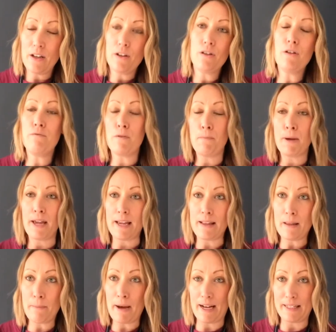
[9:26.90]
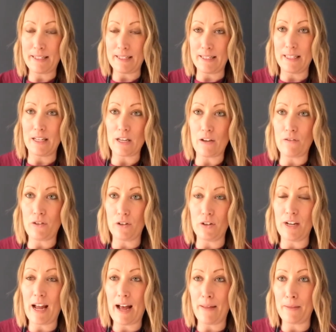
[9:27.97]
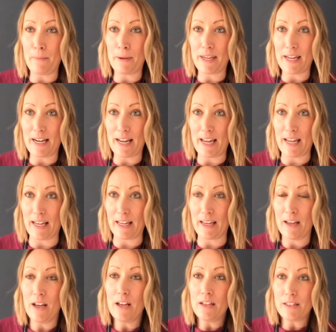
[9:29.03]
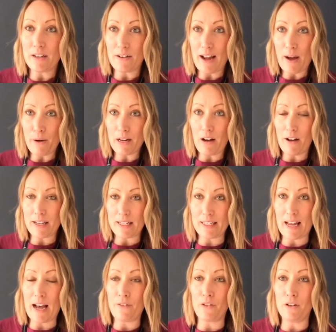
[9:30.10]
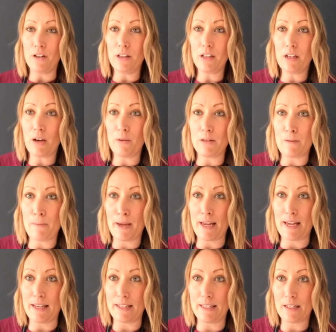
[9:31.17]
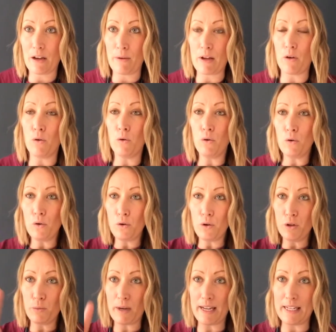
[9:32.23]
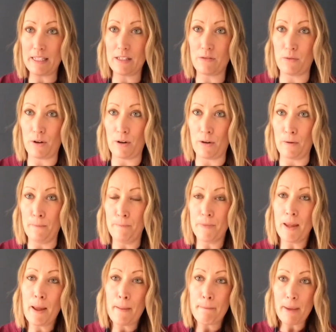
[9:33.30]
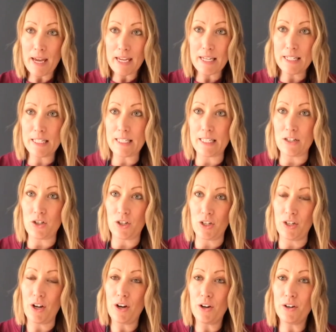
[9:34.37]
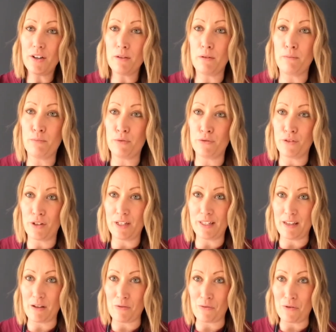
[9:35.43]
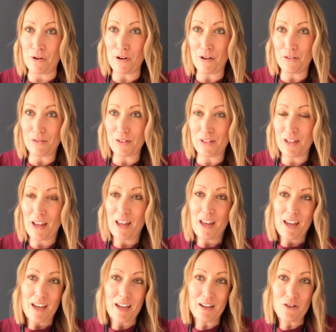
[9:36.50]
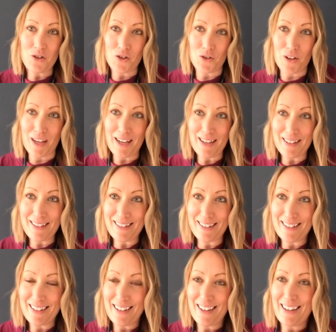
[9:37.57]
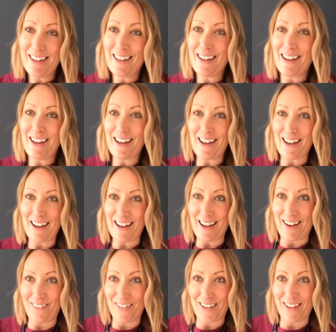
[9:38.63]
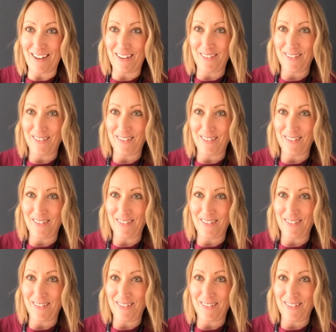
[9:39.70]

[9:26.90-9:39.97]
you repeat the patterns that you've done at the beginning. So now I'd like you to have another go at the piece, going all the way through. Make a decision, are you improvising or not? Enjoy it, have a go.